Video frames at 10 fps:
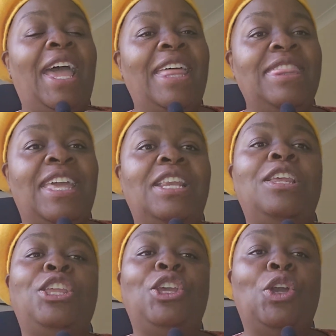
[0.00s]
and
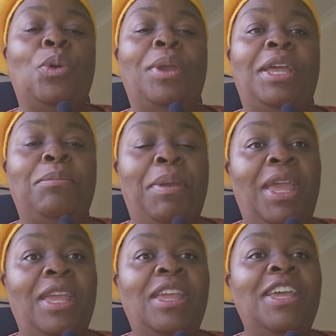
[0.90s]
then you go and
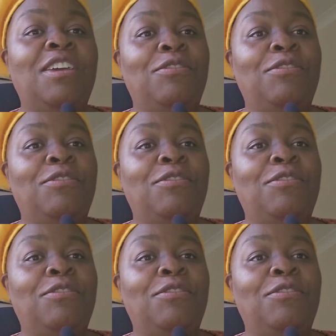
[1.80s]
pay